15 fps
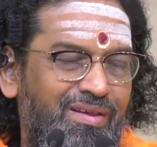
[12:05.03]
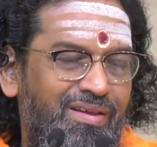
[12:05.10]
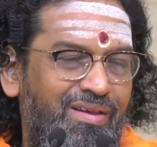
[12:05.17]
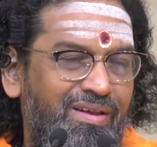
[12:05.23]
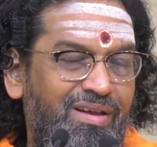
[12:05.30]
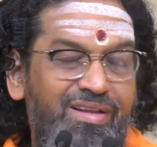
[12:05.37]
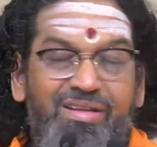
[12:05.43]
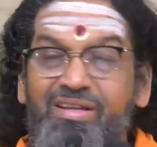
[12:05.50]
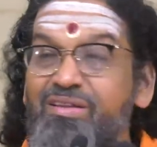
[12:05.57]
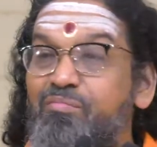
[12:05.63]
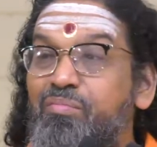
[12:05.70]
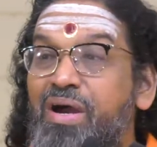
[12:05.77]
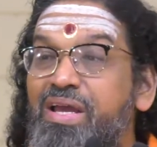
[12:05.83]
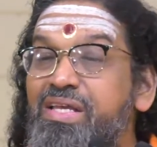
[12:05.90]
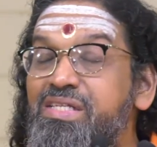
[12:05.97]
And in
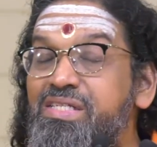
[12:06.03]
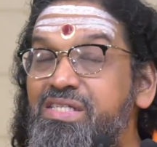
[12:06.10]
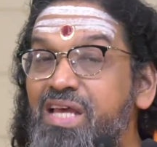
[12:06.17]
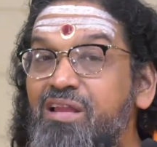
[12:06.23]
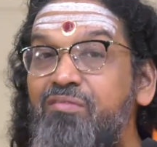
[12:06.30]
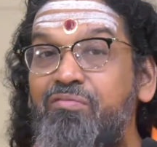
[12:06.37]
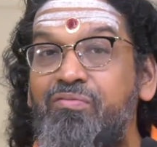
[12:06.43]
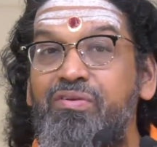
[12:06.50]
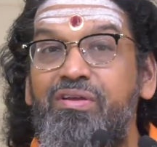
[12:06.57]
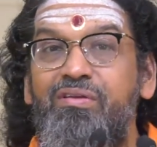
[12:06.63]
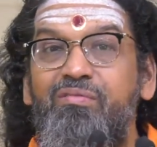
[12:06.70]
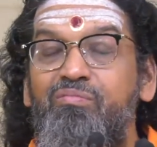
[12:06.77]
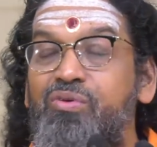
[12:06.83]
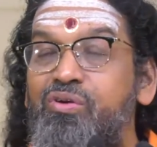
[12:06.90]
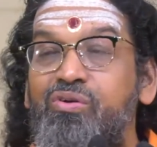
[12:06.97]
myself,
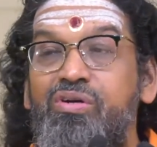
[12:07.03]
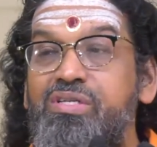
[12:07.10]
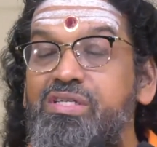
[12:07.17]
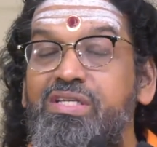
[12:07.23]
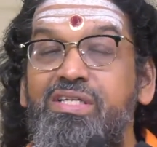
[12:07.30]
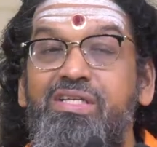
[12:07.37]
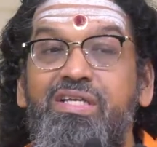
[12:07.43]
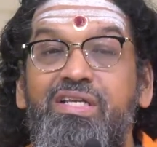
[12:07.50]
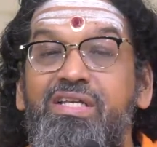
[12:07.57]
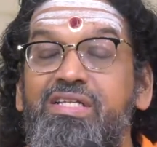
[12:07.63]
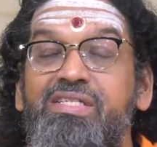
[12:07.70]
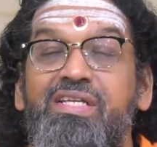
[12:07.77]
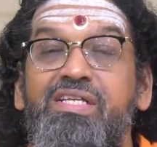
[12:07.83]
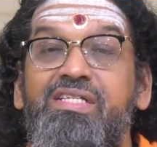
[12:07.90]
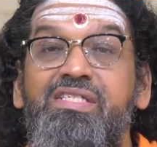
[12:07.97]
because it
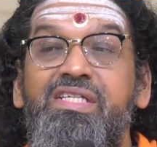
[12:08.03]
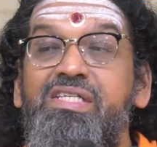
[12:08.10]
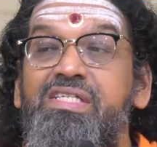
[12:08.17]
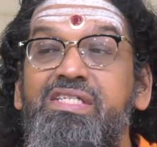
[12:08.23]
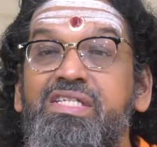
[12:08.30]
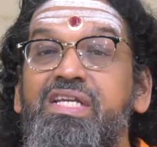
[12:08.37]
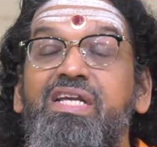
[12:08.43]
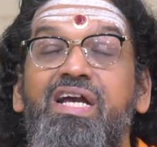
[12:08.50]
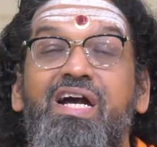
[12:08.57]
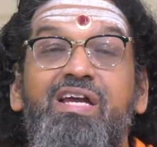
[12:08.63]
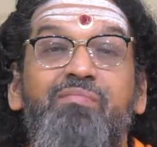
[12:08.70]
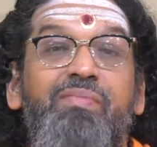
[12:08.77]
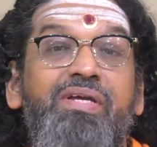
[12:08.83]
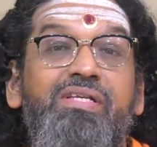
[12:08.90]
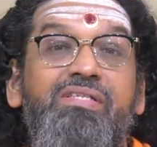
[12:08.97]
is existing, I
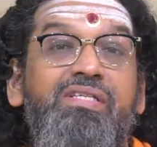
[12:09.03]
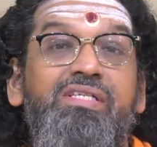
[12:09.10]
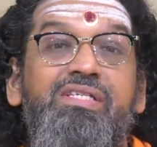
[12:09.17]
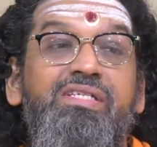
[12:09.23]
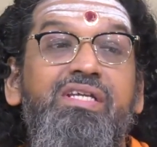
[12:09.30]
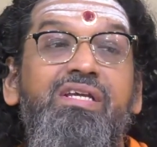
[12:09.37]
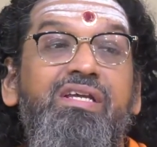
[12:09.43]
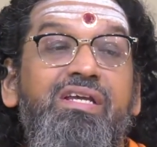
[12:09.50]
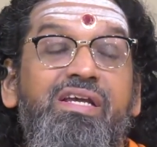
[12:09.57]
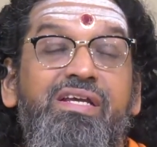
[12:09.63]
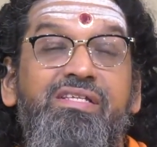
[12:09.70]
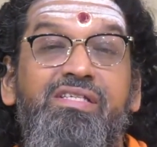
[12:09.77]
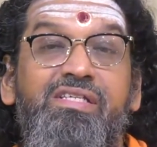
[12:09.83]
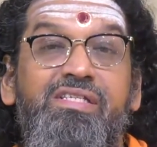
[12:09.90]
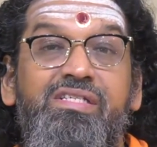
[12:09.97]
am existing.
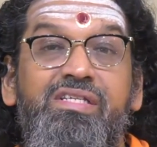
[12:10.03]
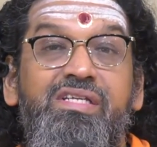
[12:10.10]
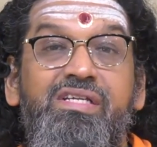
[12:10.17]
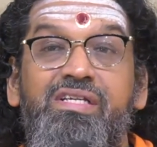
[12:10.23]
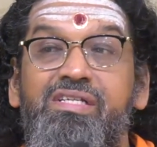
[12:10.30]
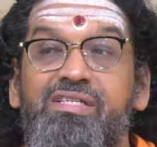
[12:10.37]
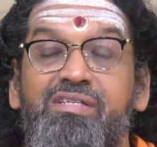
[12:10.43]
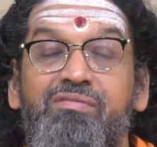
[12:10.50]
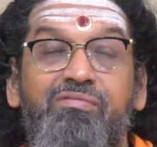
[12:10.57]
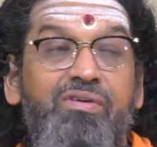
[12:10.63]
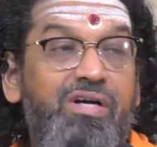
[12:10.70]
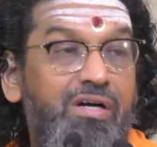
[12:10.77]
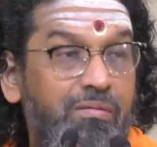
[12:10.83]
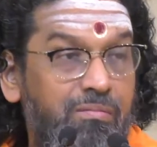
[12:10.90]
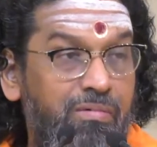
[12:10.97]
Existing is a
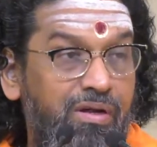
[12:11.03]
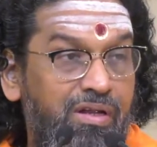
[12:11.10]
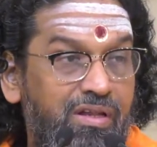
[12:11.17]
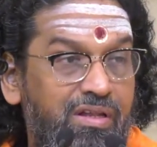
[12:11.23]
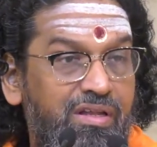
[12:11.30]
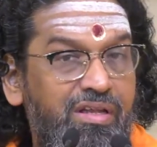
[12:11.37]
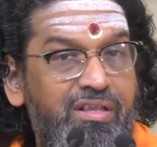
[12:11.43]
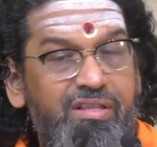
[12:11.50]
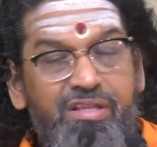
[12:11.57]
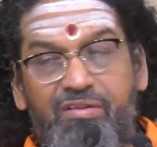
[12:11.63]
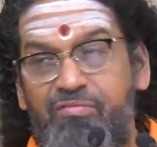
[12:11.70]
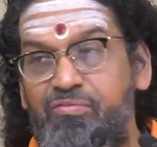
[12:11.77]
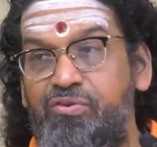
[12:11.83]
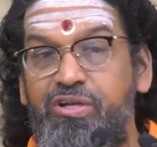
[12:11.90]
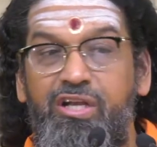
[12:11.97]
verb, and
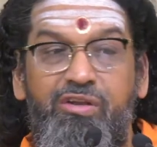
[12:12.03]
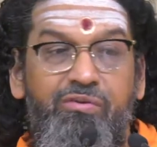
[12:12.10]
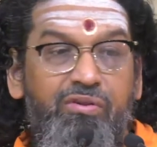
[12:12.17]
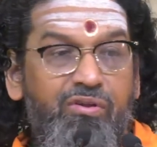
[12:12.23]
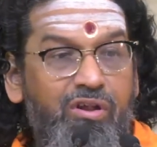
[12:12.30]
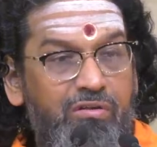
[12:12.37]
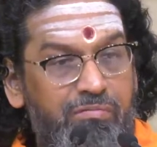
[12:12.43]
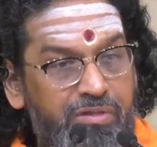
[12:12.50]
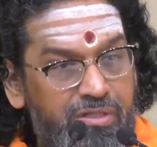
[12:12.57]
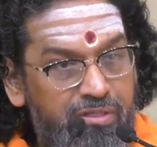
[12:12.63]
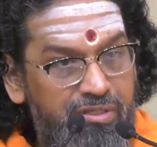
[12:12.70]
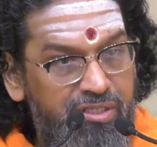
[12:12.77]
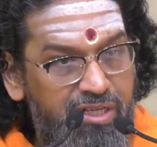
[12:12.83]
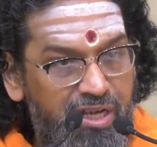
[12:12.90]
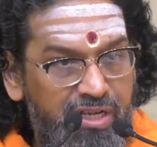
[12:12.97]
therefore it will always
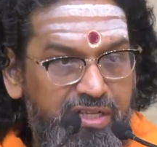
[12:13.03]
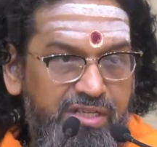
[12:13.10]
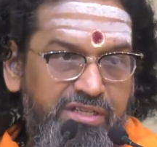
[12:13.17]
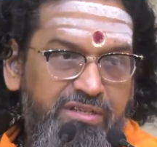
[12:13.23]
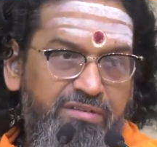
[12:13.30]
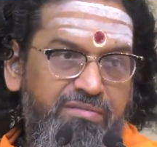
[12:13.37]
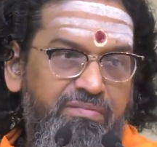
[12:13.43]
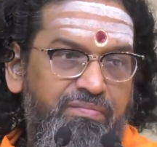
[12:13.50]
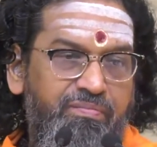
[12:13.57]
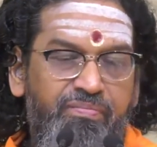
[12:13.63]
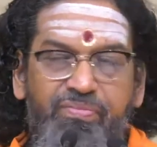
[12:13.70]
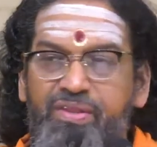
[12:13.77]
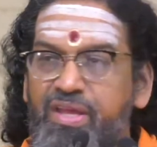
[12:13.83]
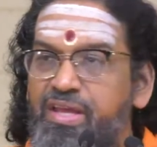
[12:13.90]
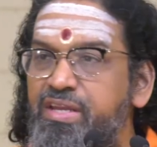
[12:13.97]
change.
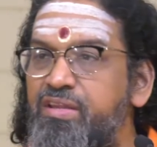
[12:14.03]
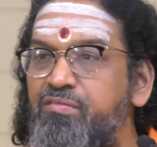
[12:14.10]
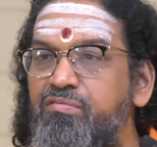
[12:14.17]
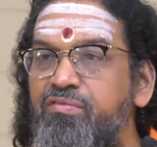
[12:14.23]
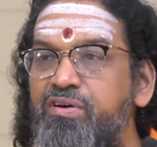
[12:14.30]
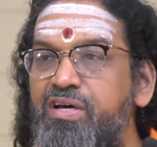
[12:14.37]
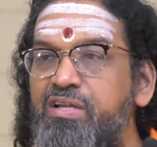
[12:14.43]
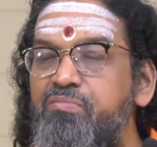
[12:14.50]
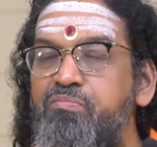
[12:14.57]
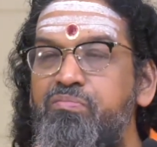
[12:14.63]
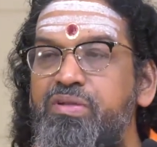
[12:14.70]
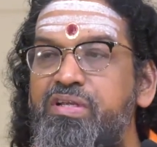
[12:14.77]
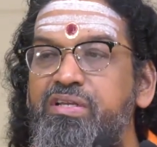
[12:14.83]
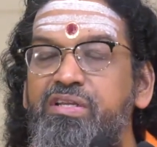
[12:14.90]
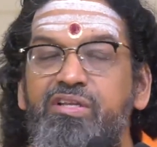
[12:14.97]
Any verb
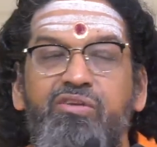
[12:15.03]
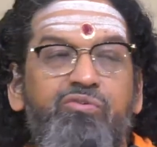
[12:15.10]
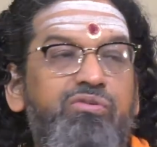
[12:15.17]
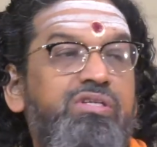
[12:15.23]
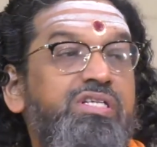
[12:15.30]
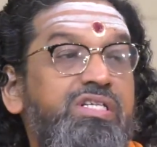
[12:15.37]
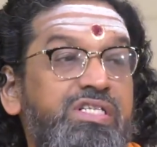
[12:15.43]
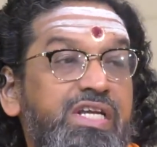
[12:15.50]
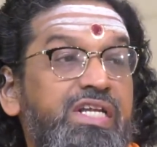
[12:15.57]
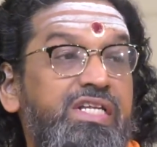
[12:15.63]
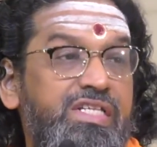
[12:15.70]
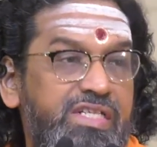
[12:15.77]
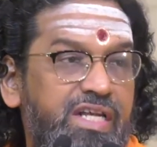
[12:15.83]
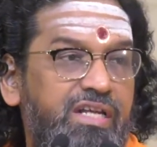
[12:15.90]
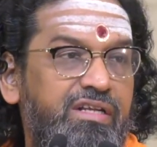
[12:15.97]
denotes
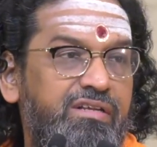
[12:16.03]
changing.